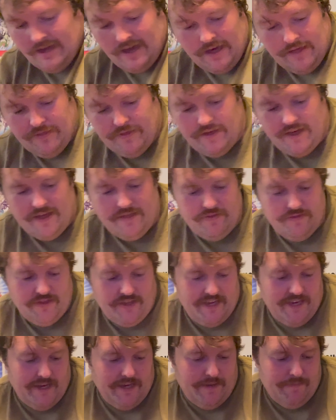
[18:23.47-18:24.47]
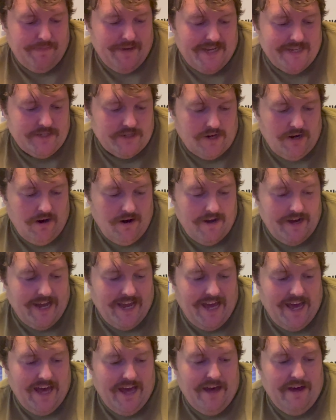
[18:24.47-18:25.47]
And then the best card I
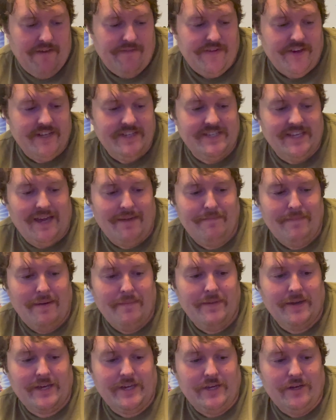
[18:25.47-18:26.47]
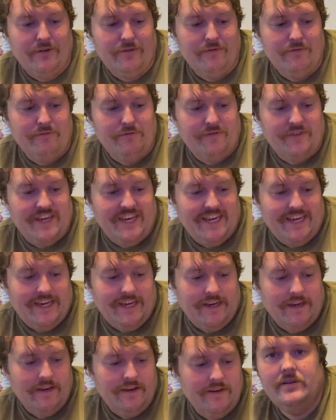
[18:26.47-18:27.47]
have is a Mimikyu
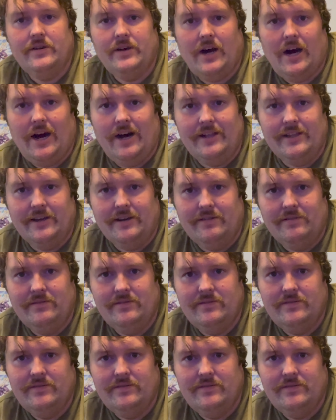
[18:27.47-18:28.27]
V holo,